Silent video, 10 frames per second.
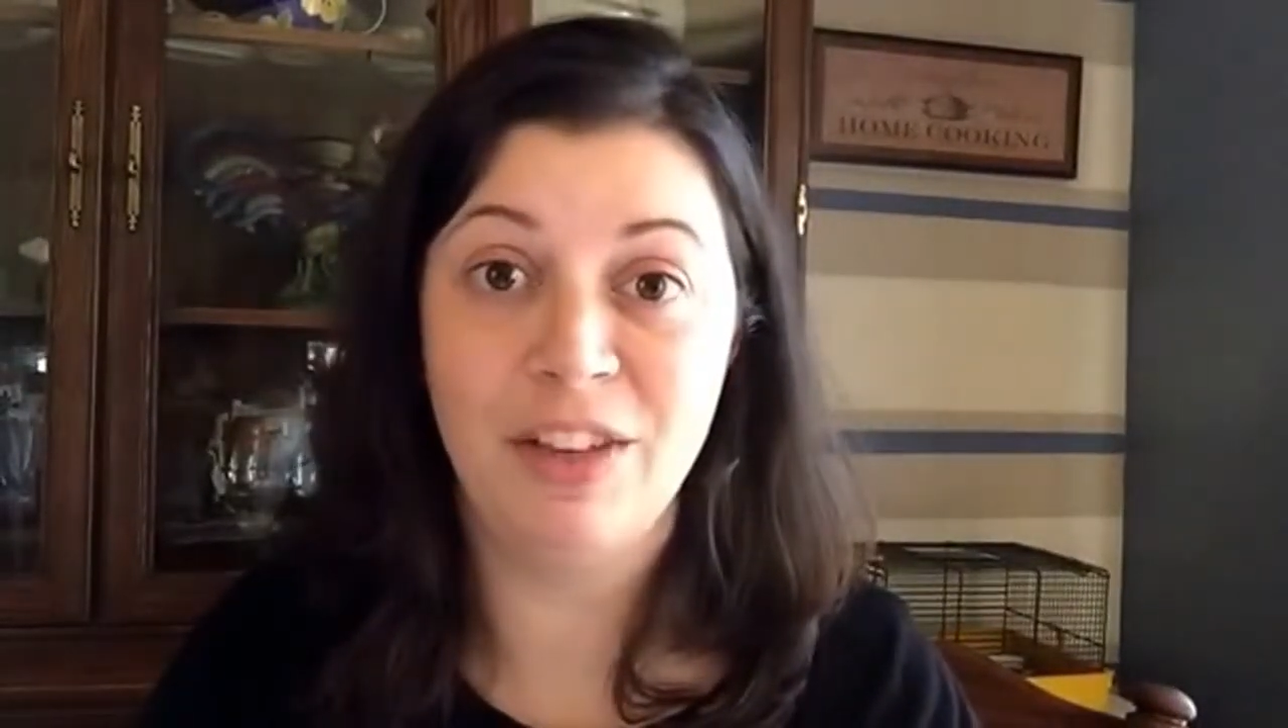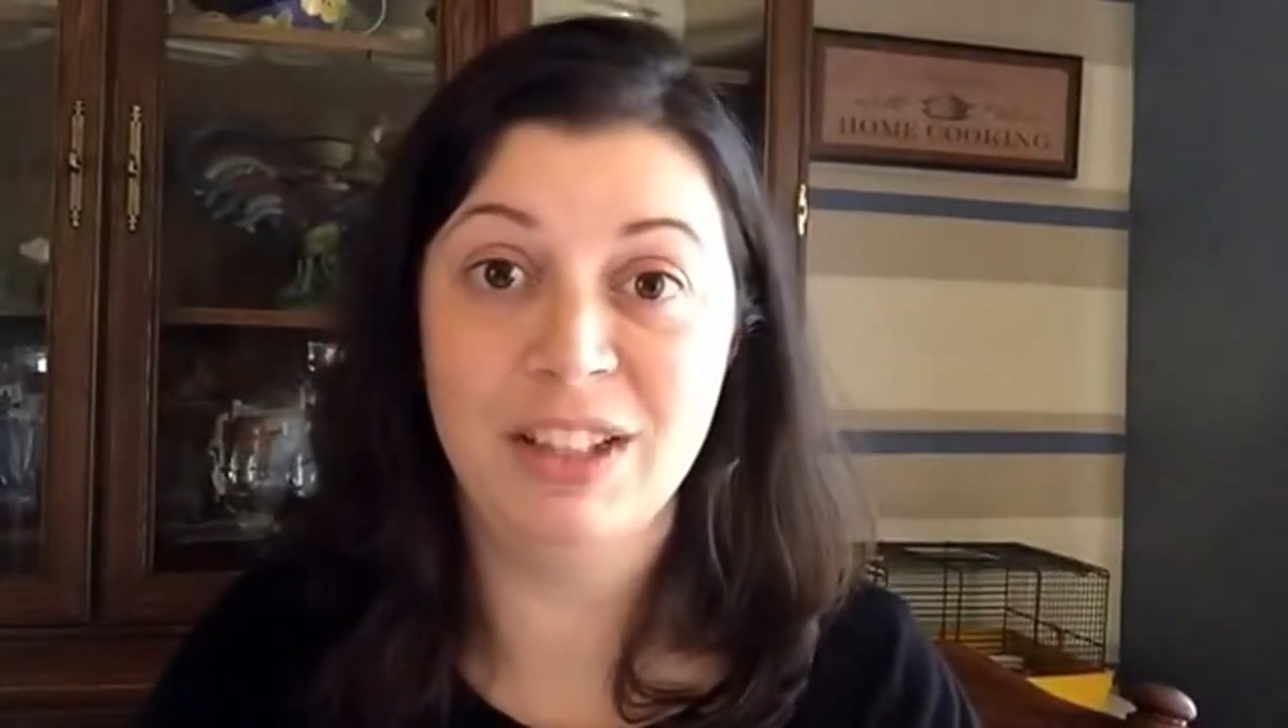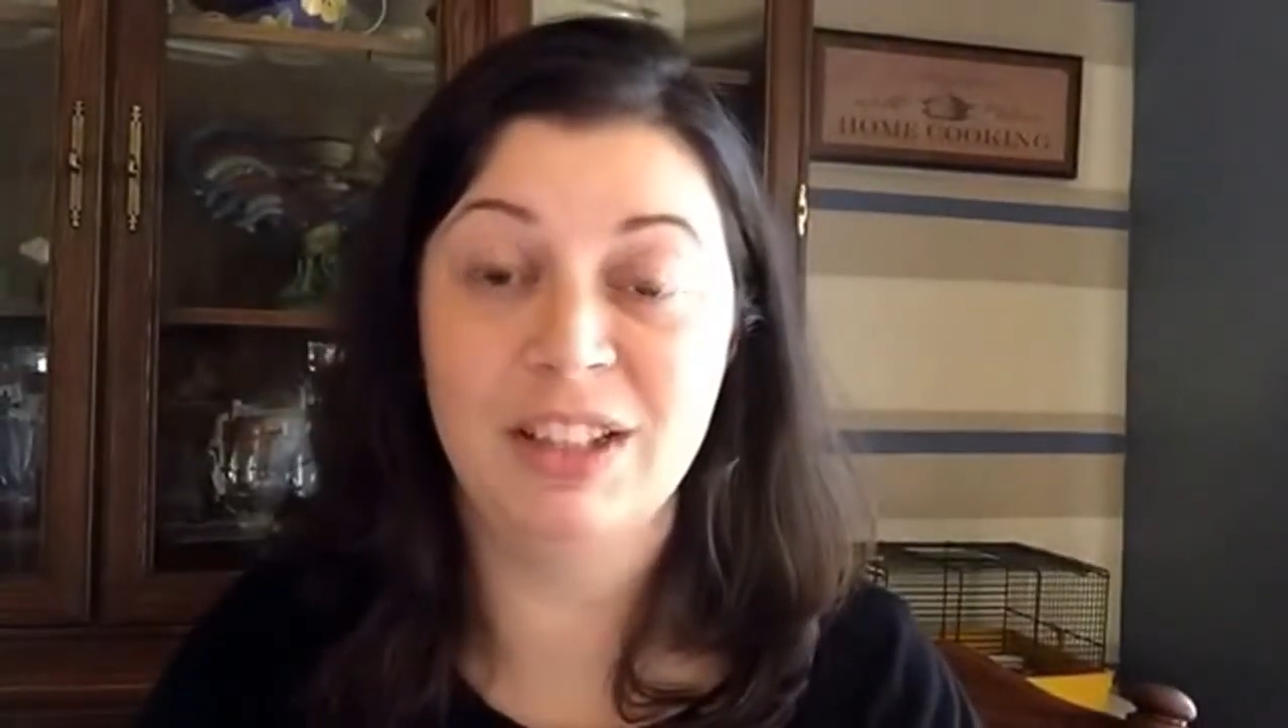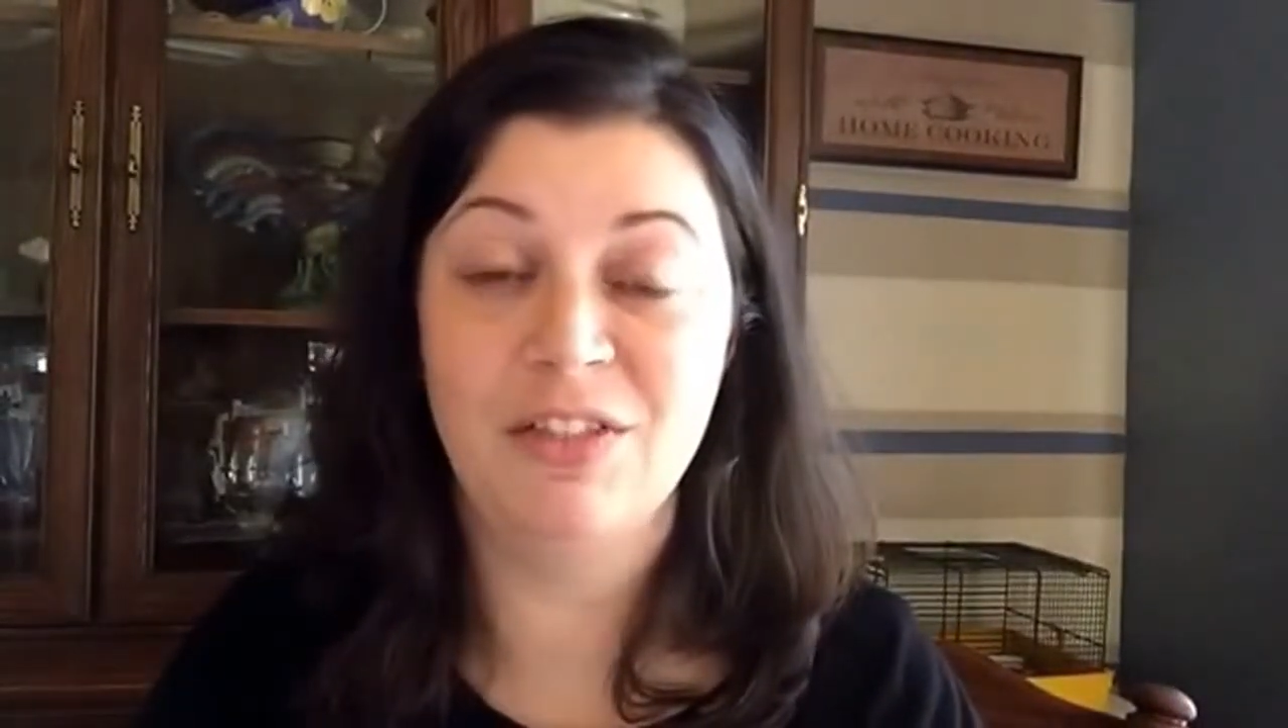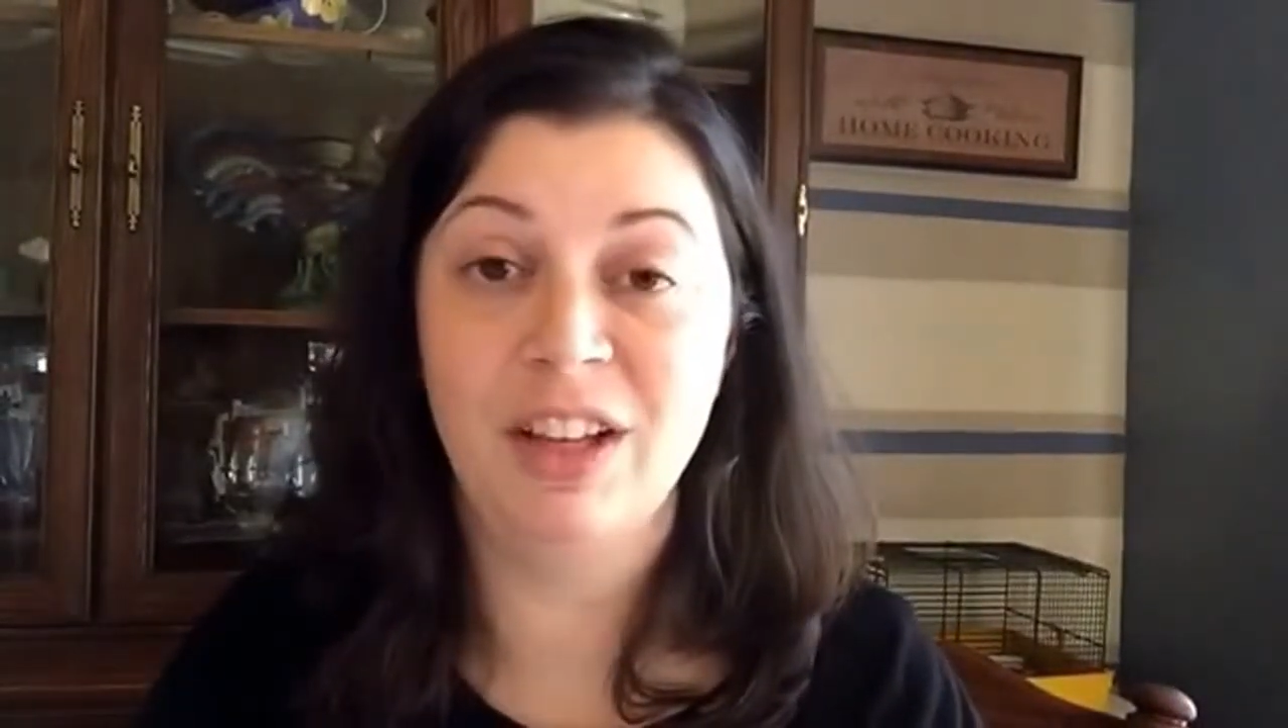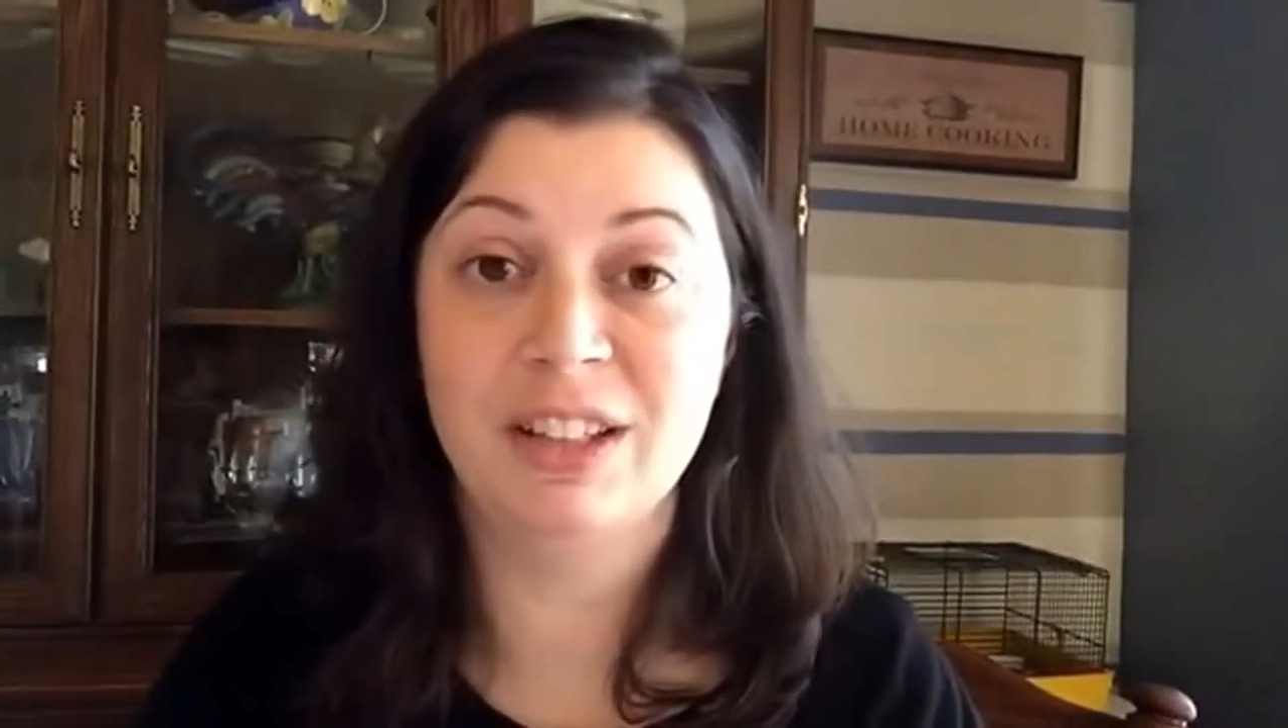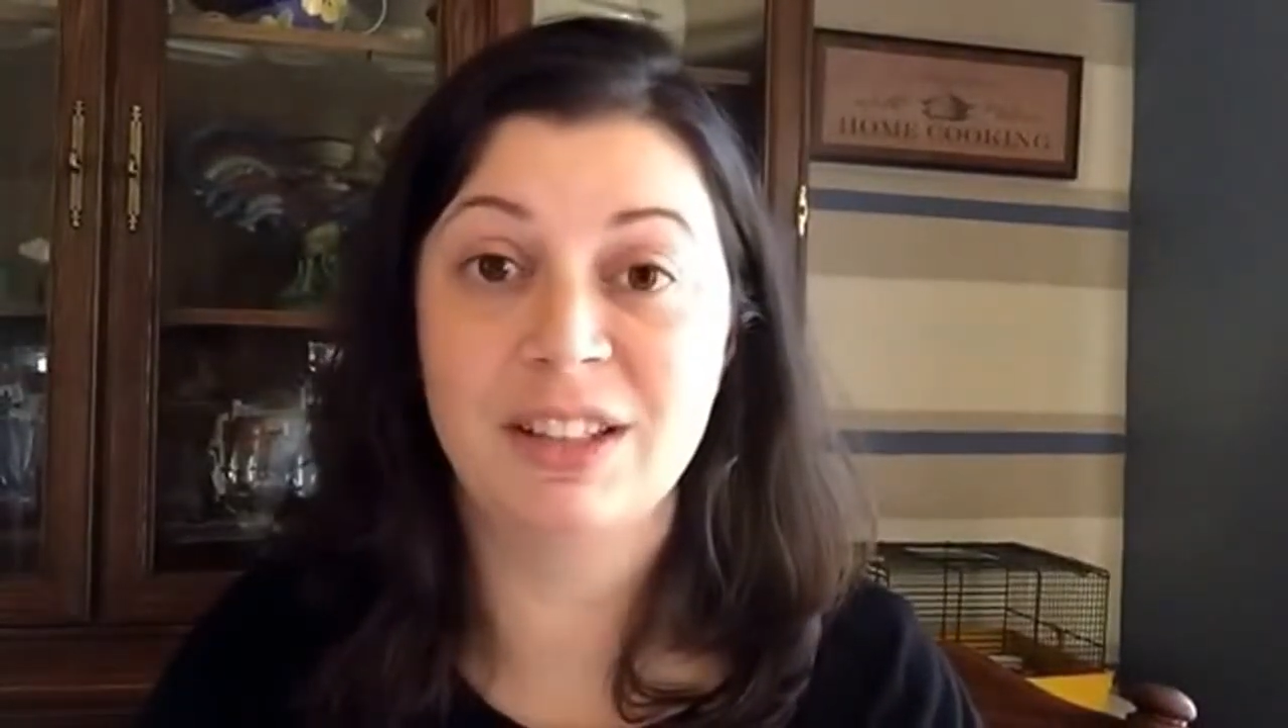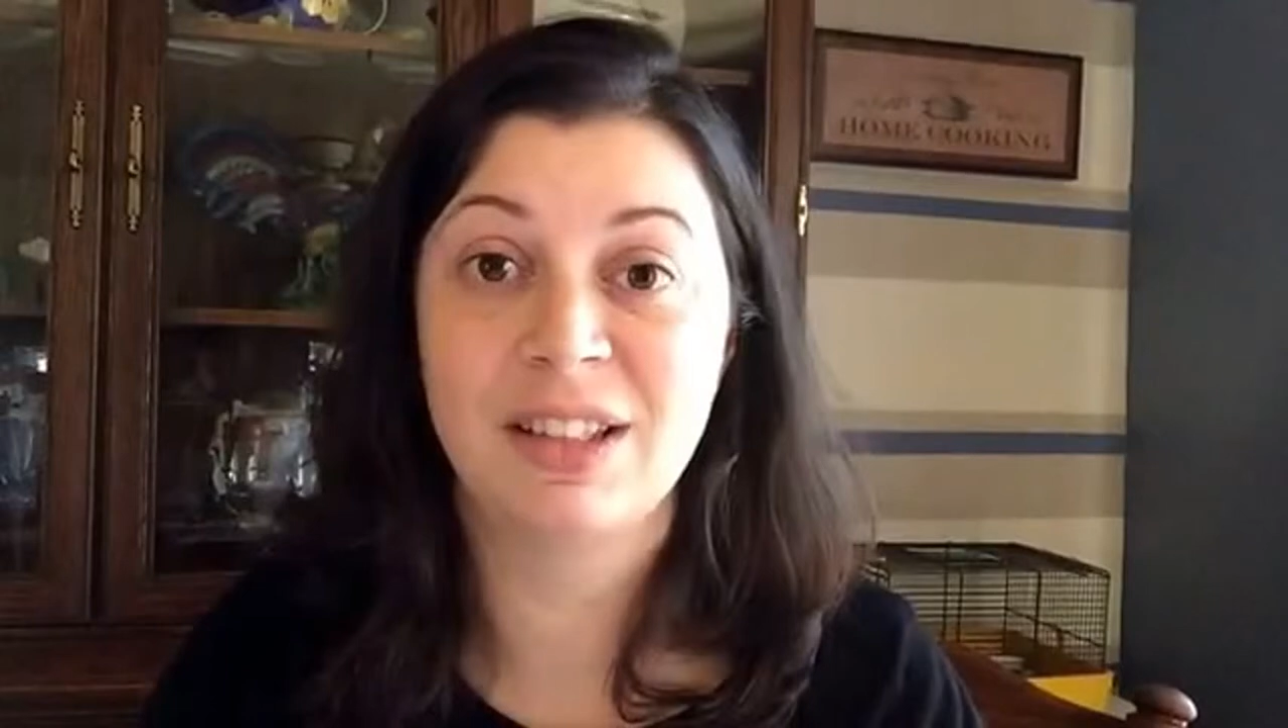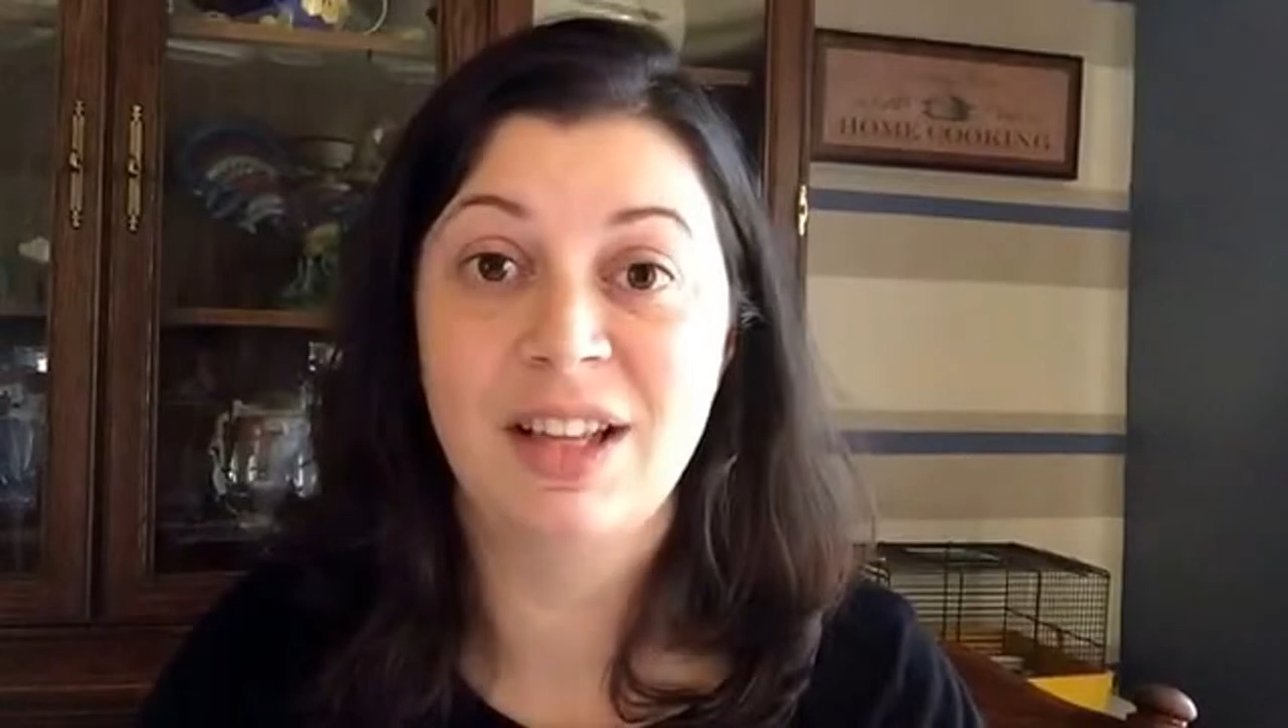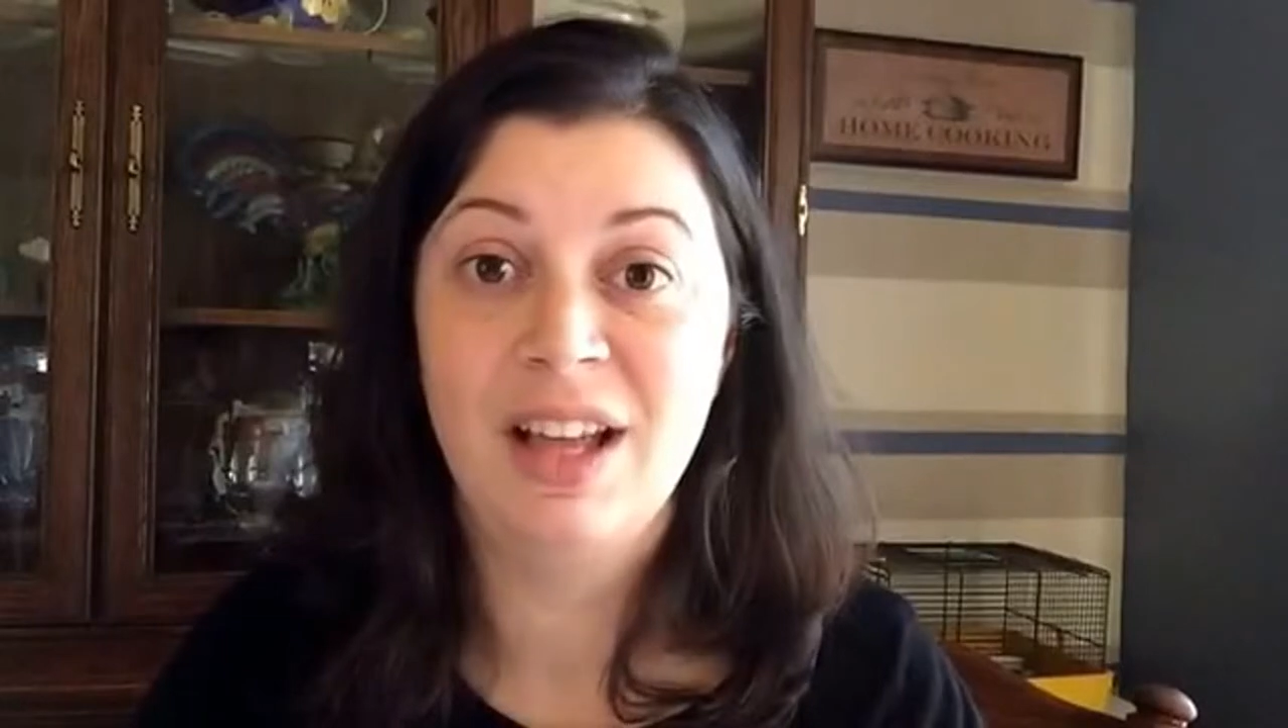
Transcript: face to face.